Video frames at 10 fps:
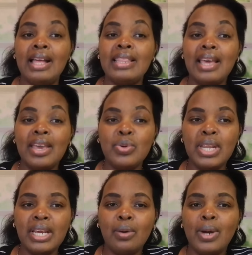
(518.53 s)
They are
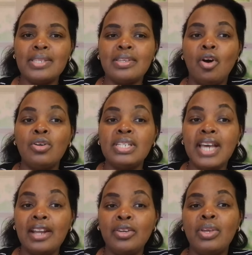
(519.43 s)
unique ones.
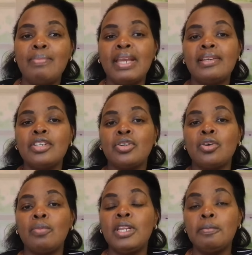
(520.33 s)
Ontario Immigration
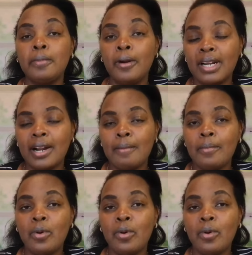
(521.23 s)
Nominee Program.